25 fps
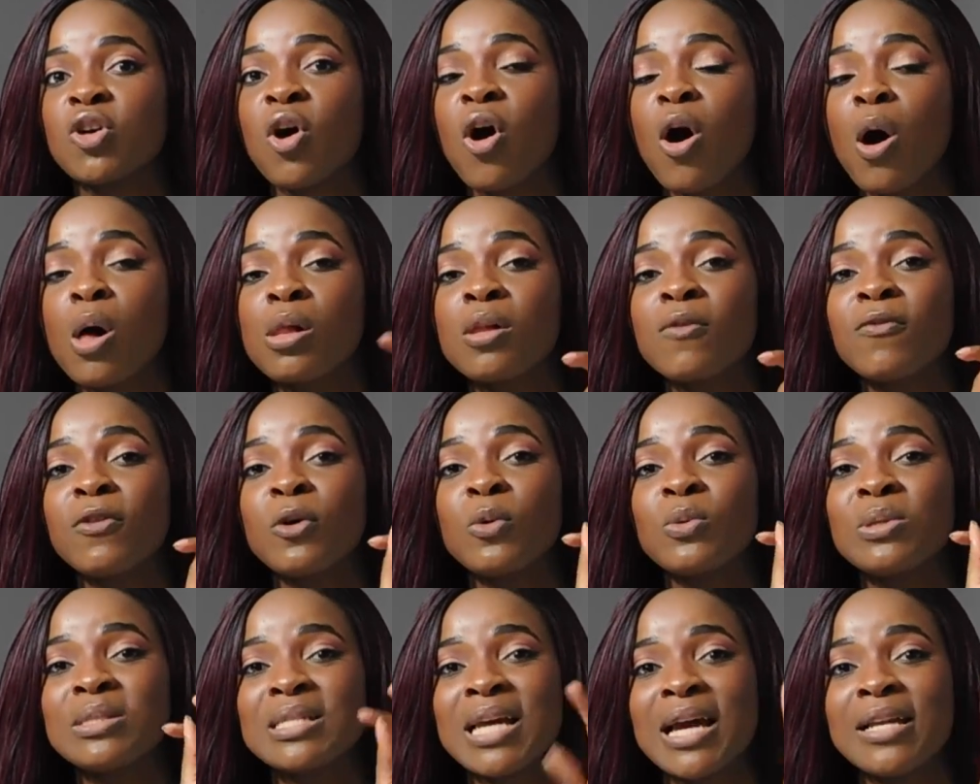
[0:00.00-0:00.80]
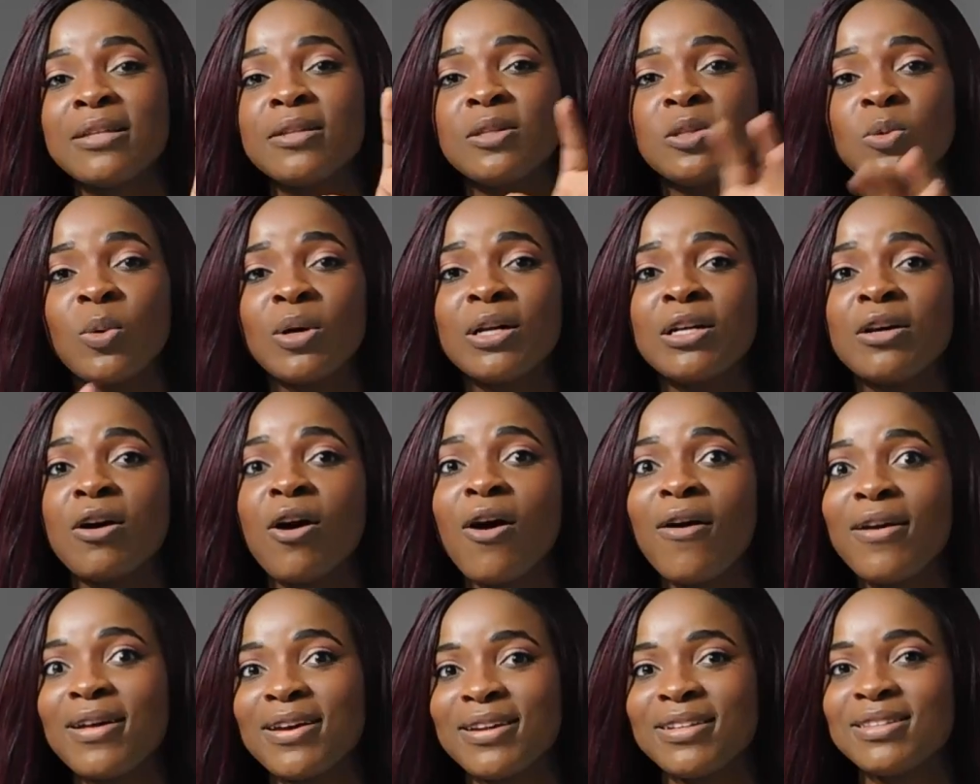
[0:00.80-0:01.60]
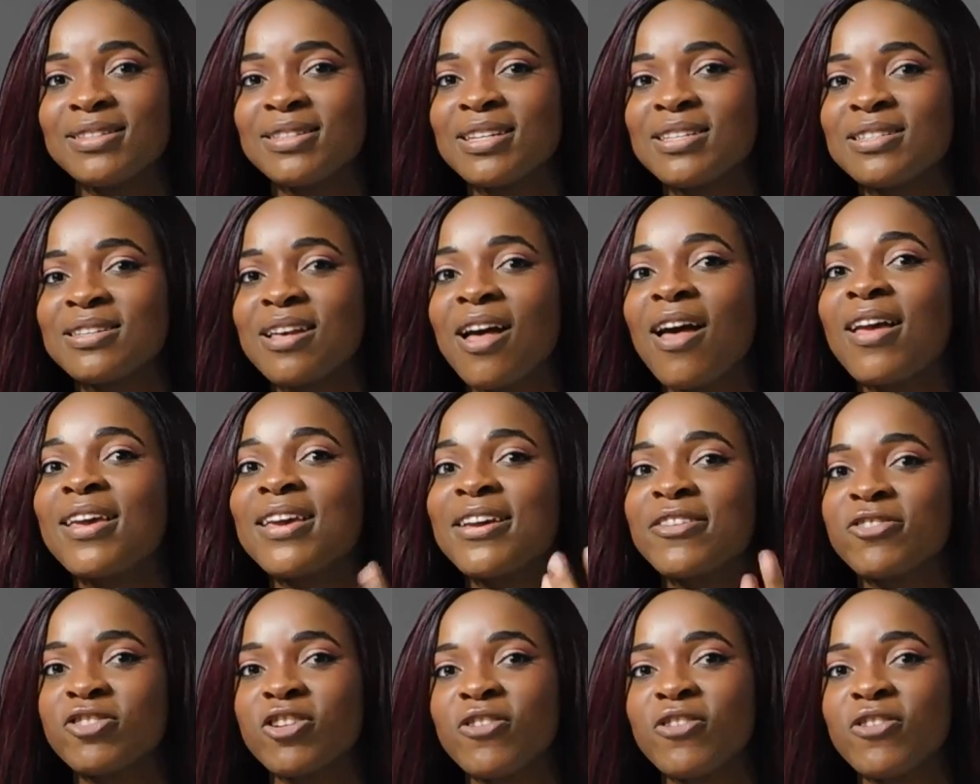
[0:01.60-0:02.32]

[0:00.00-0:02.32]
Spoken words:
all of those 10 to 20 audiences that each